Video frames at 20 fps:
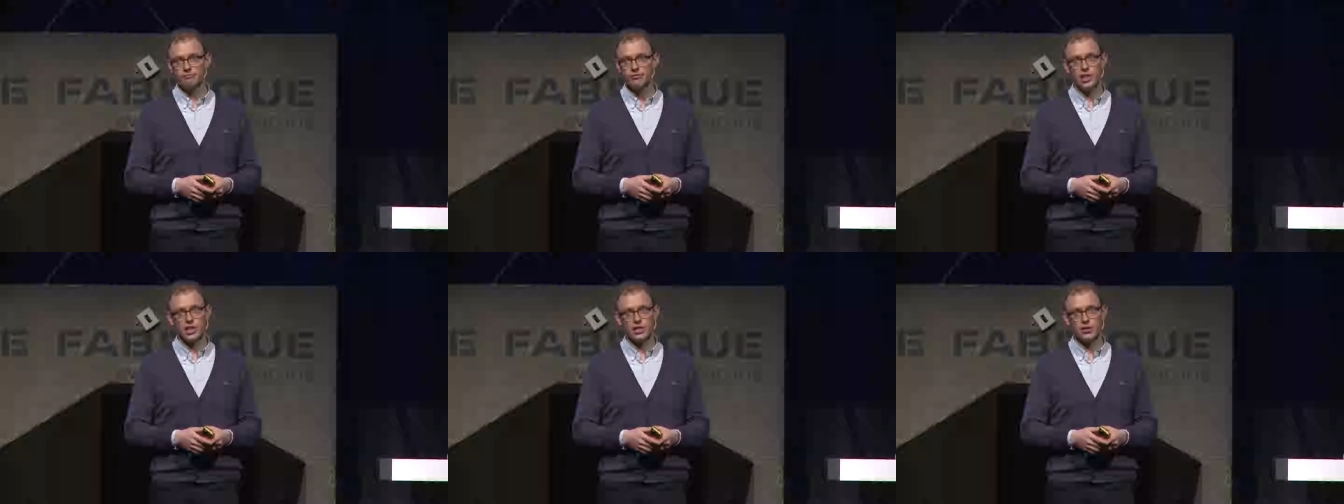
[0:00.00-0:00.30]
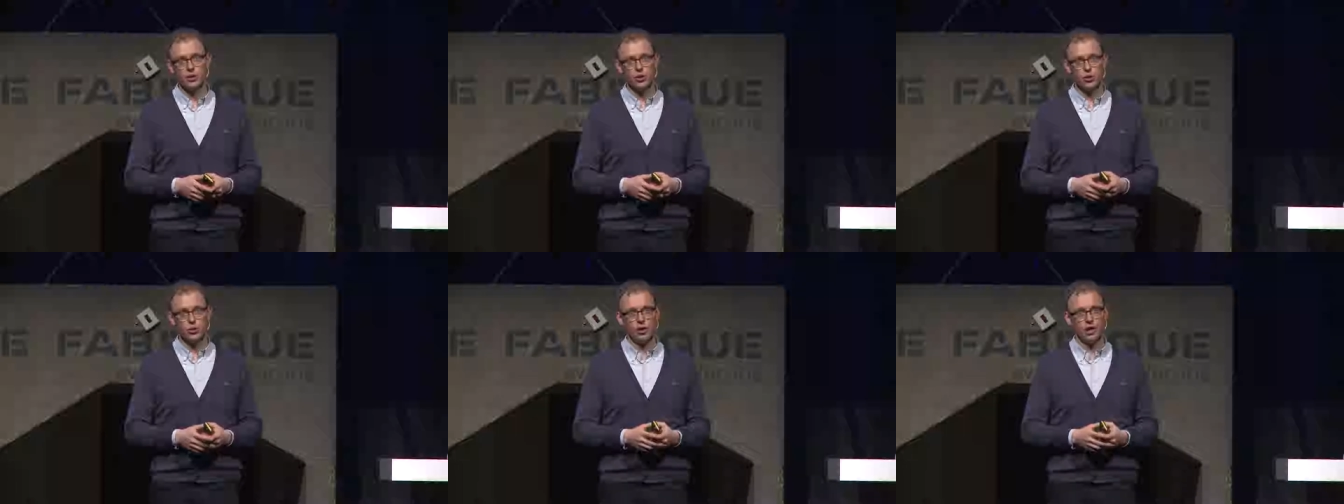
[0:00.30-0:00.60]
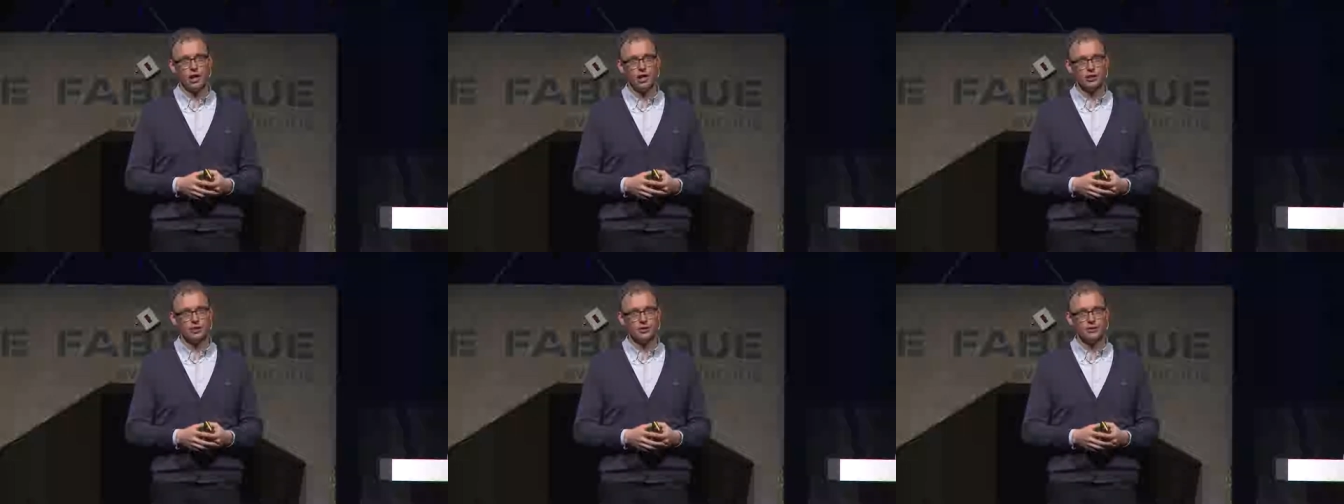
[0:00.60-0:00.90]
That's not your
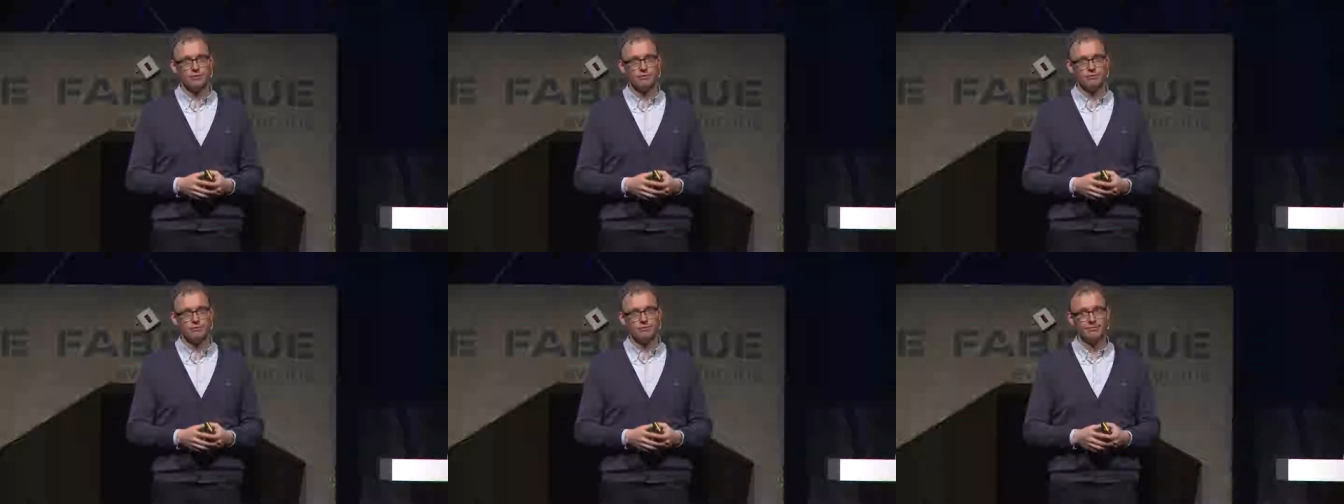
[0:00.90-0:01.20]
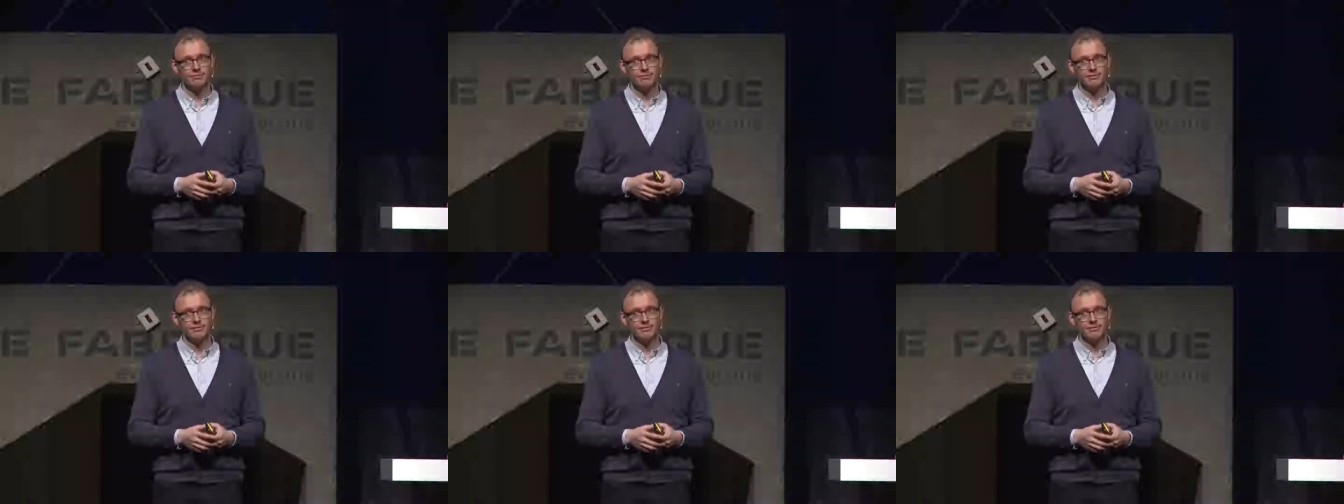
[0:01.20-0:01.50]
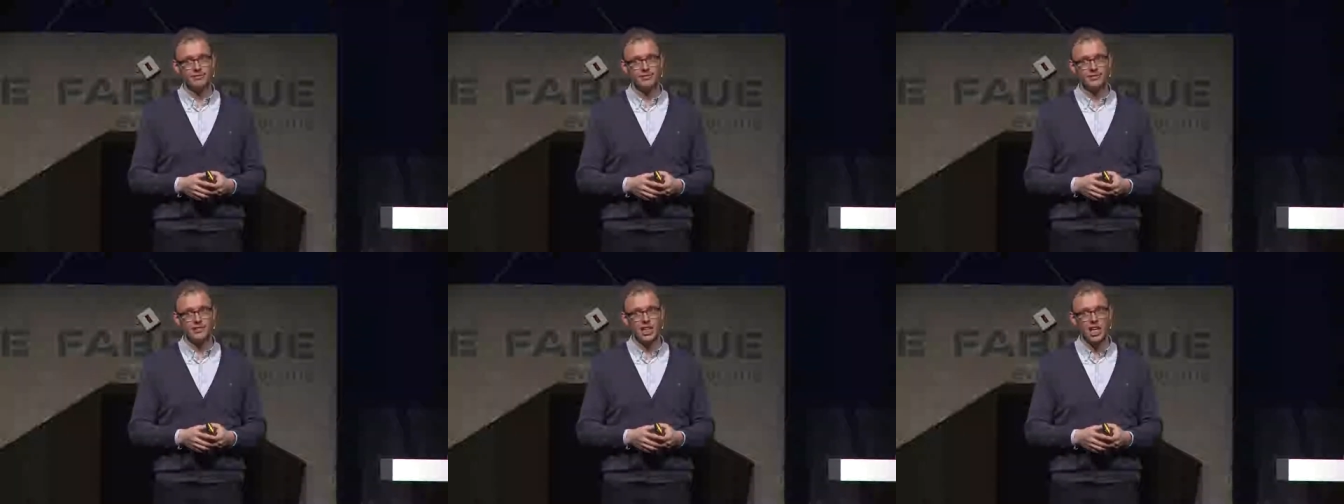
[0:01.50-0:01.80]
heart.
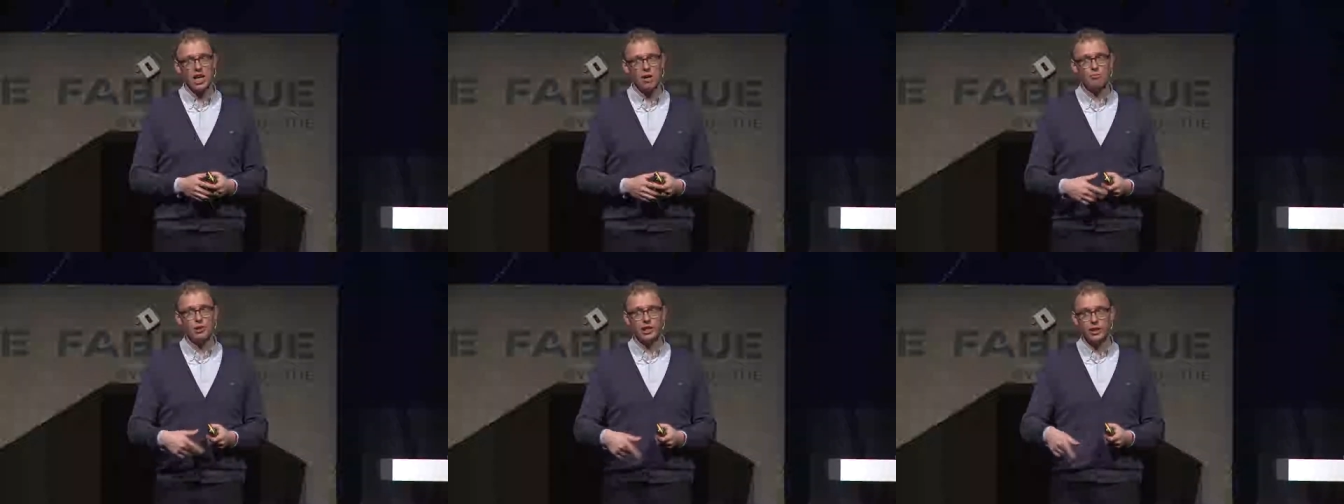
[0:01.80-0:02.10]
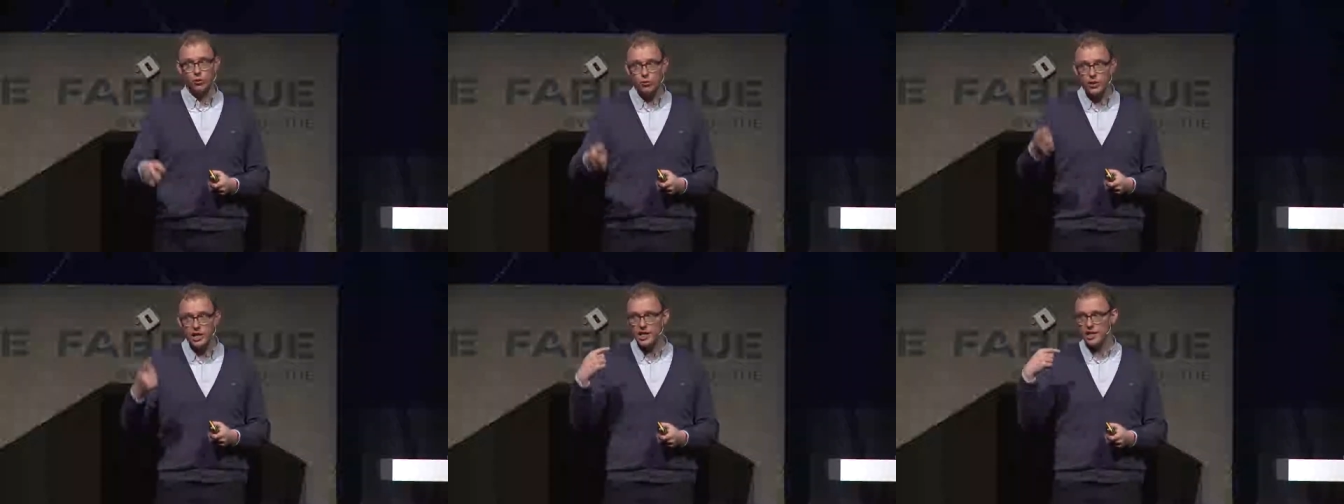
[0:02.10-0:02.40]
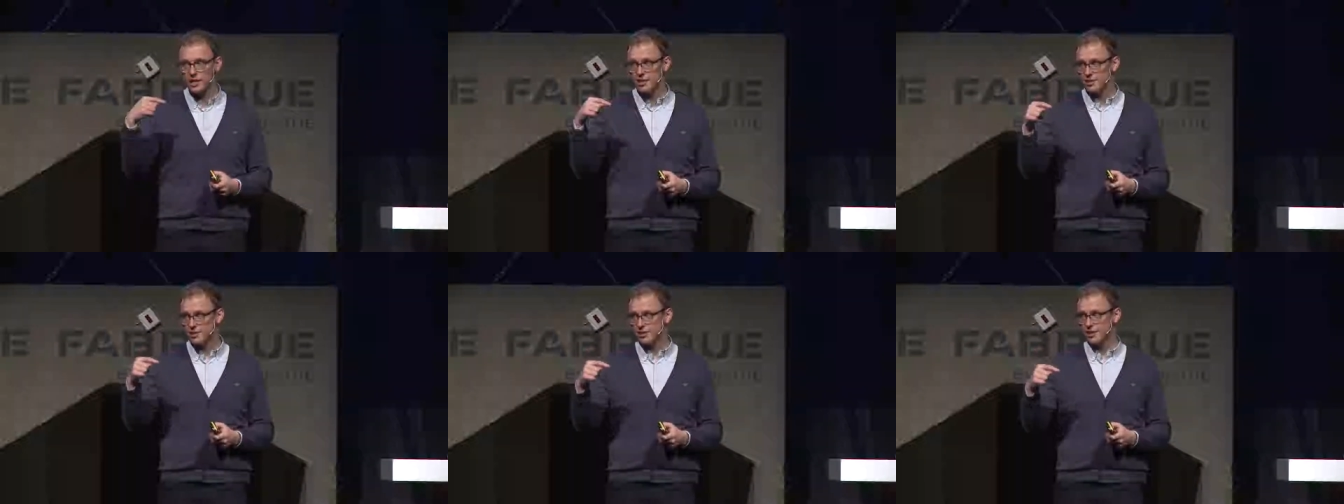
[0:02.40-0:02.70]
But the real
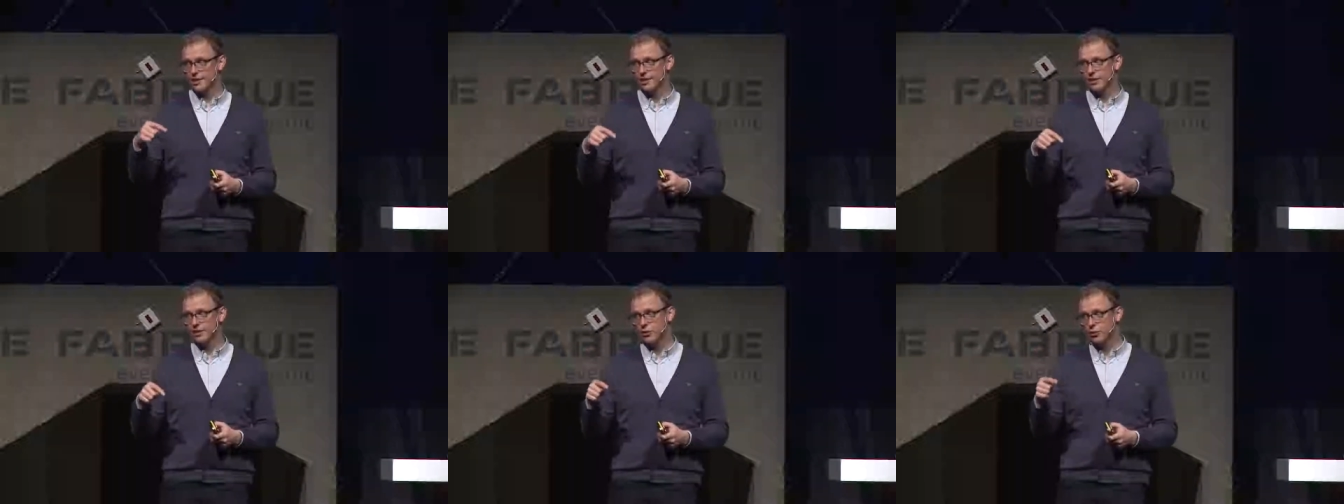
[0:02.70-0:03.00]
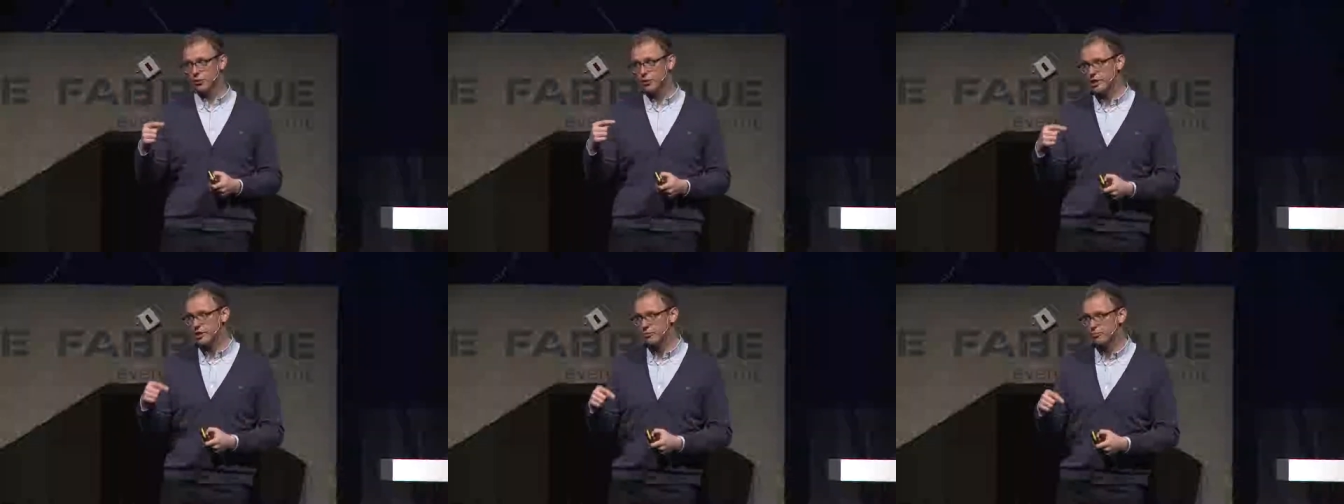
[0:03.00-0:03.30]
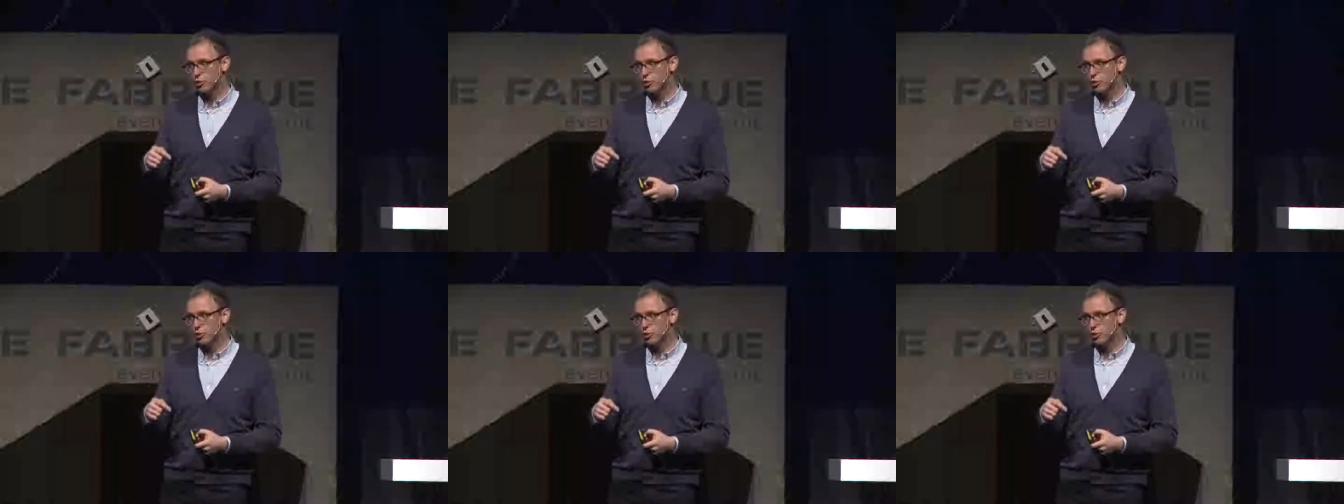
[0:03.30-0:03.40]
insight and the real